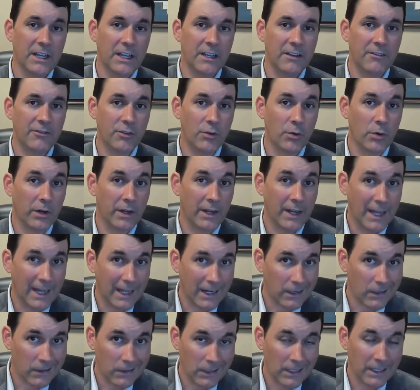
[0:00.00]
If you are
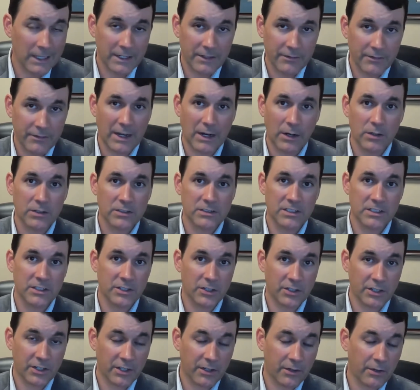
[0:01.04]
not a client of ours and
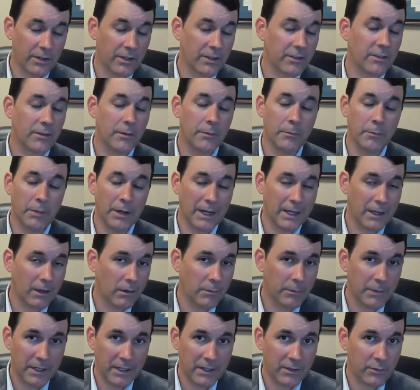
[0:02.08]
you're curious, by
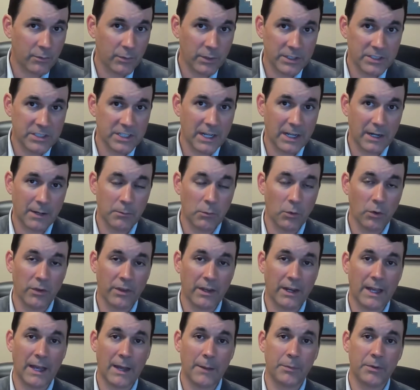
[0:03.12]
all means reach out. I'm more
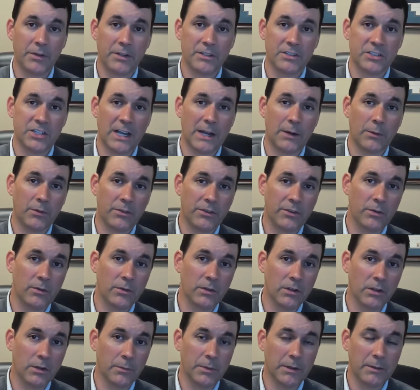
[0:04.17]
than happy to chat with you a
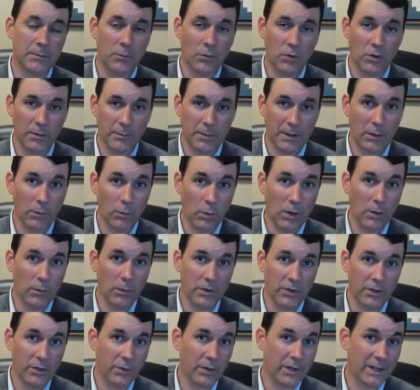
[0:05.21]
little bit more about what
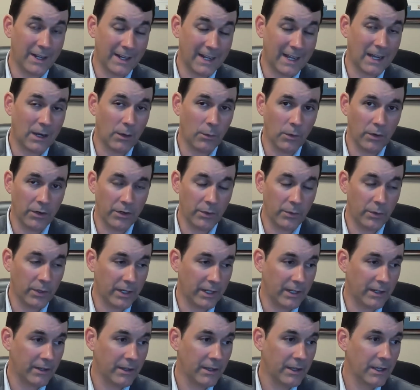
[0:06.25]
we're doing and how we're doing
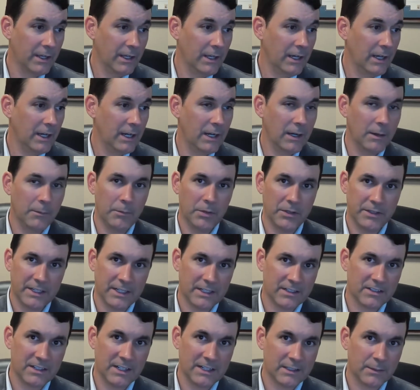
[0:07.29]
it. But
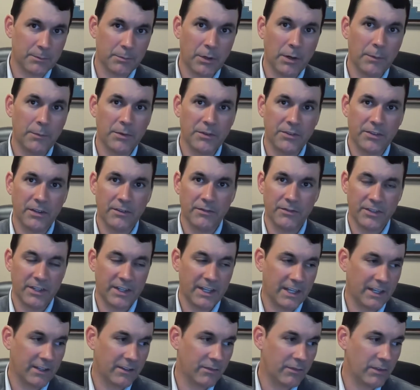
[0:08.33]
that's not the purpose of
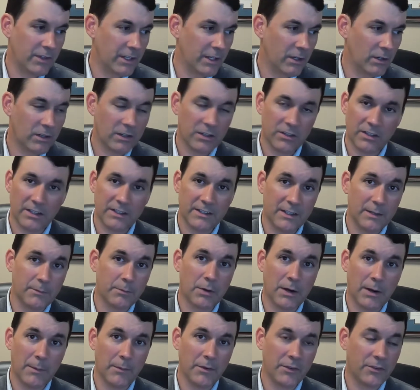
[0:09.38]
today's video, because I did
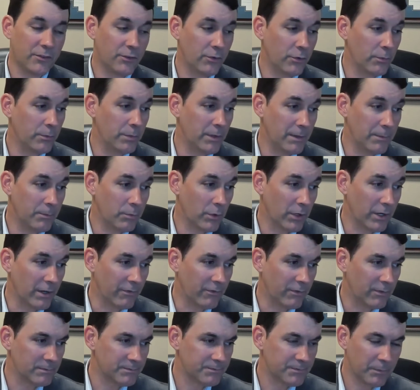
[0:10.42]
promise to be
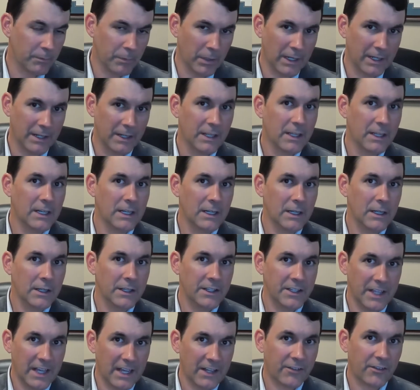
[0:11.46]
brief. But
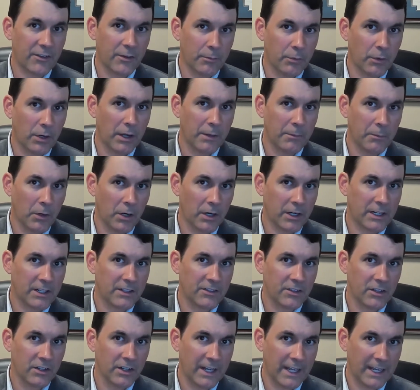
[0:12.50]
yes, the broad
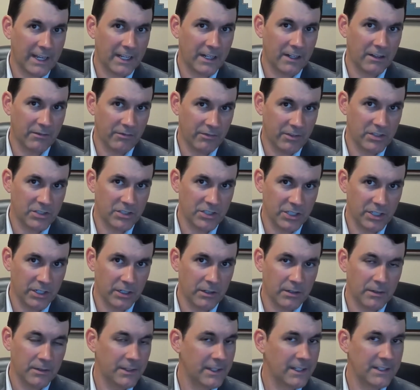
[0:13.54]
markets are negative this
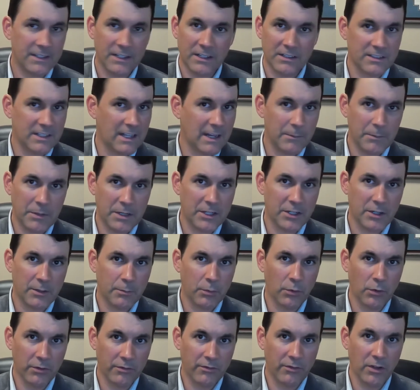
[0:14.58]
year. That does not mean your
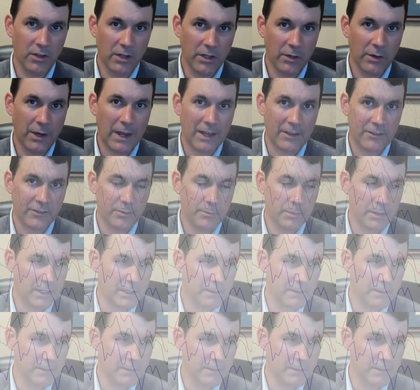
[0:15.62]
portfolio has to be.